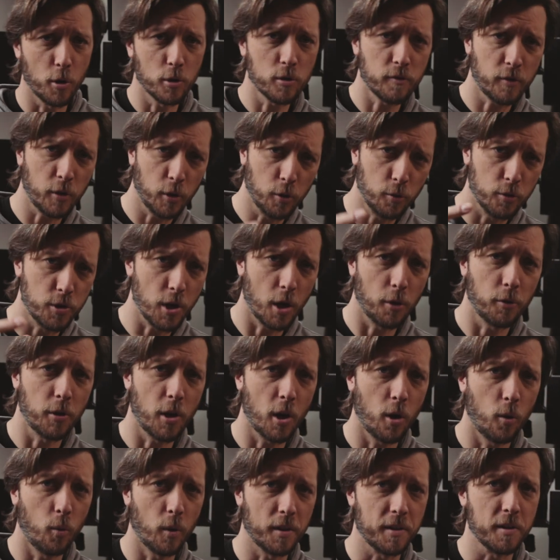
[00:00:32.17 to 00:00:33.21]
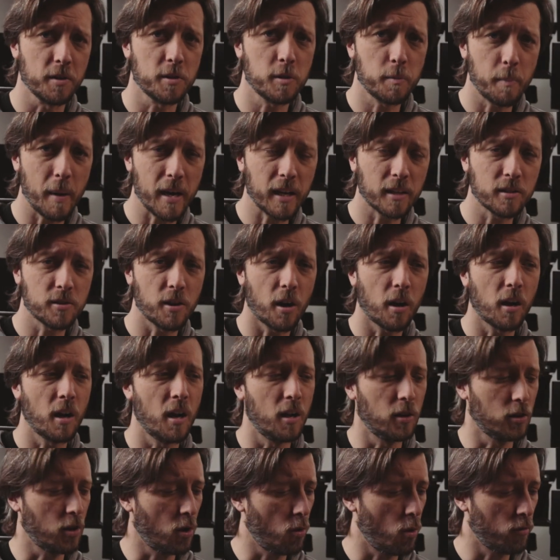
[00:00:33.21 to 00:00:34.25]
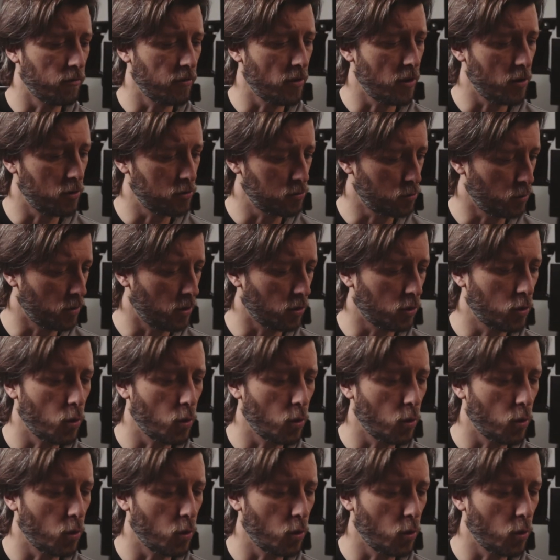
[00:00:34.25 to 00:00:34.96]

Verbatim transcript: those of you who don't know what the specs are, I'll go over those real